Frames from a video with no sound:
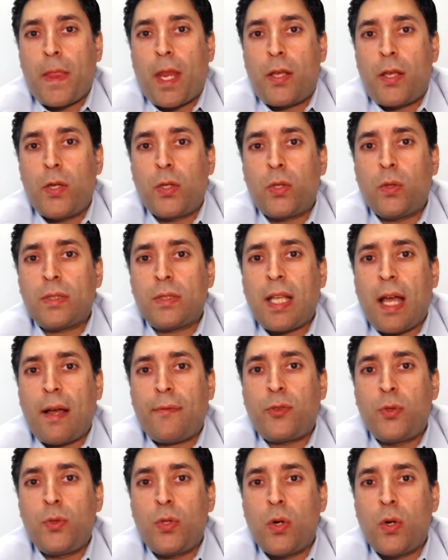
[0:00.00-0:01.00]
you don't
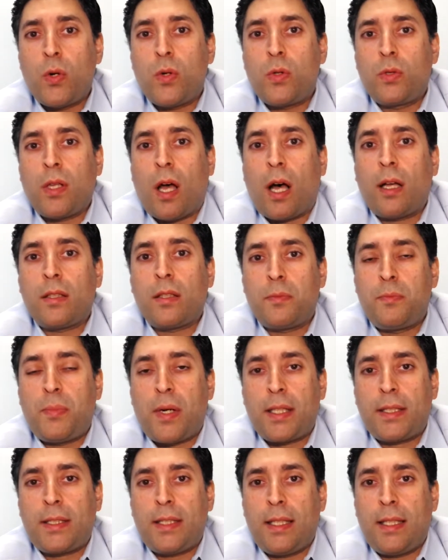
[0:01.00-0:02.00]
have to know the other
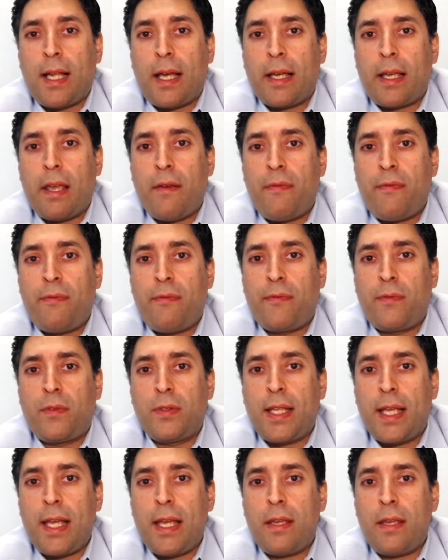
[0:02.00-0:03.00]
party. Like if
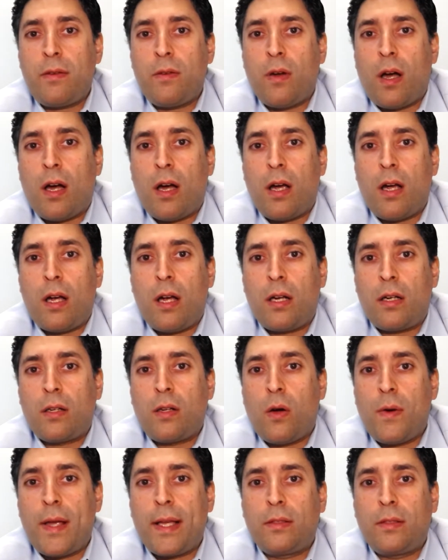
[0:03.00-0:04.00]
today you are
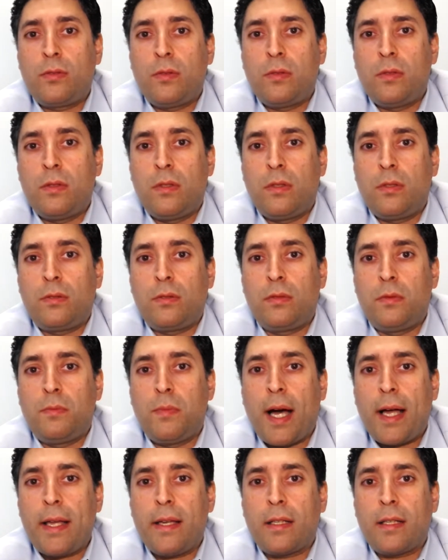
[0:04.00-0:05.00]
going to
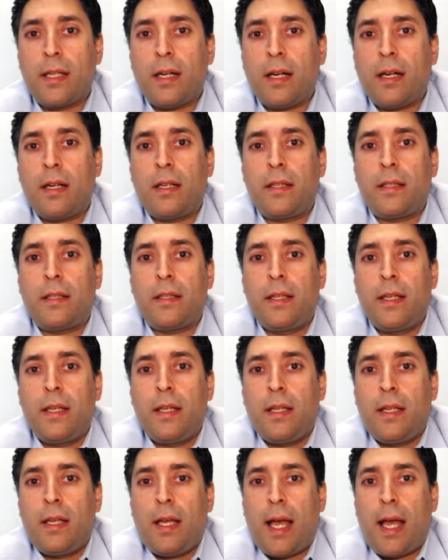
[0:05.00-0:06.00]
buy a car
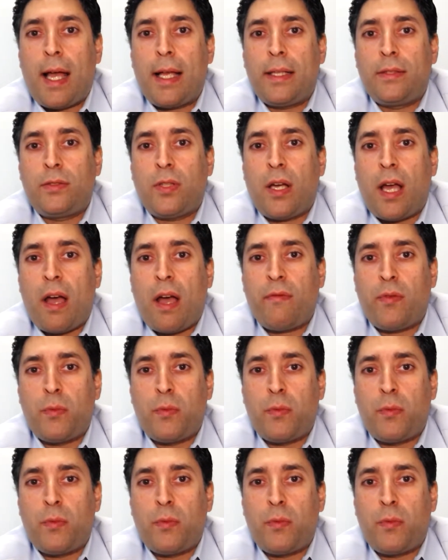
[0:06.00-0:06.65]
and you have a